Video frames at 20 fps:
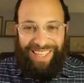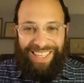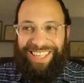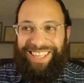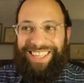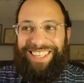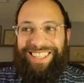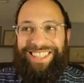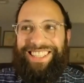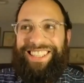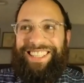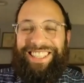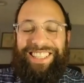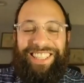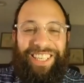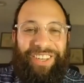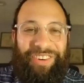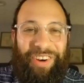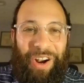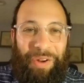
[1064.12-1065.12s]
This is
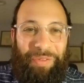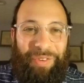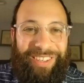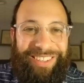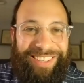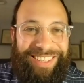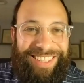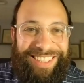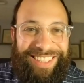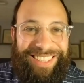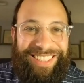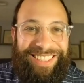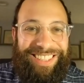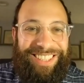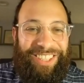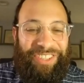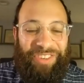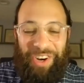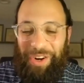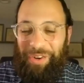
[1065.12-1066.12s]
incredible. This is
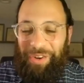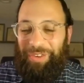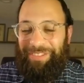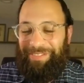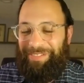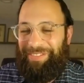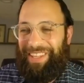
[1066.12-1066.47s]
incredible.